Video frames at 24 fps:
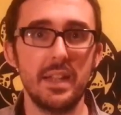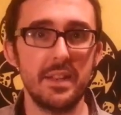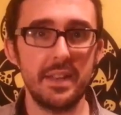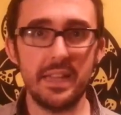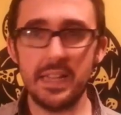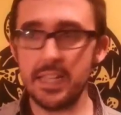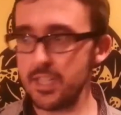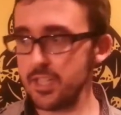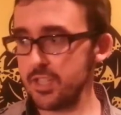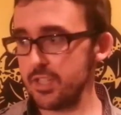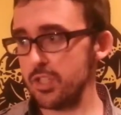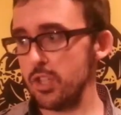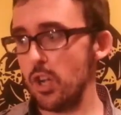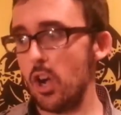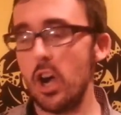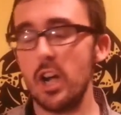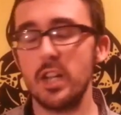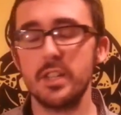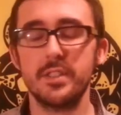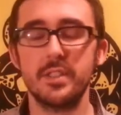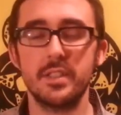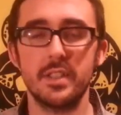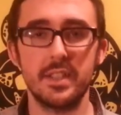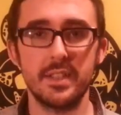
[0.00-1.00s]
and they just
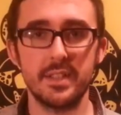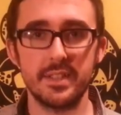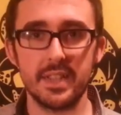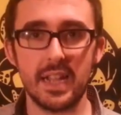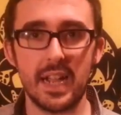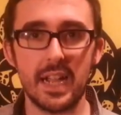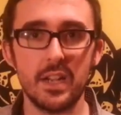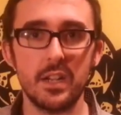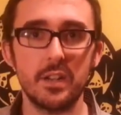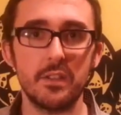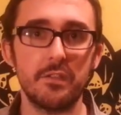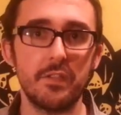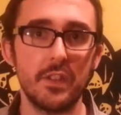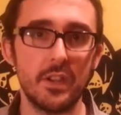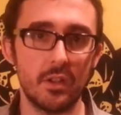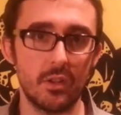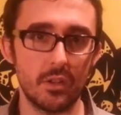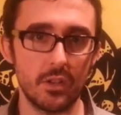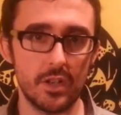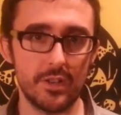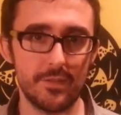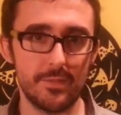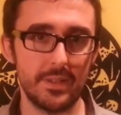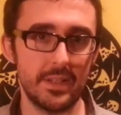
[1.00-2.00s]
tossed the entire federal
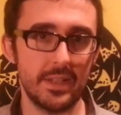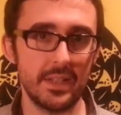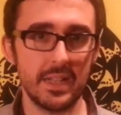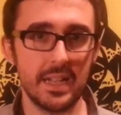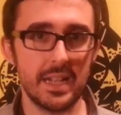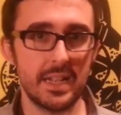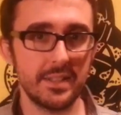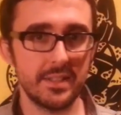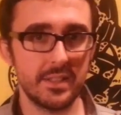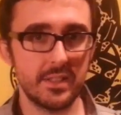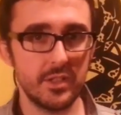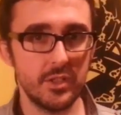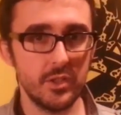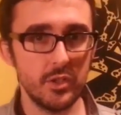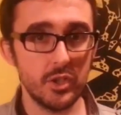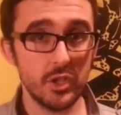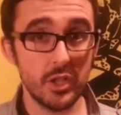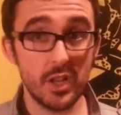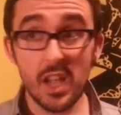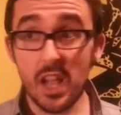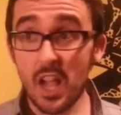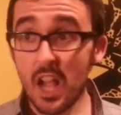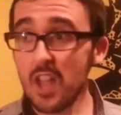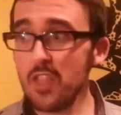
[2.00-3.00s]
government and the Constitution.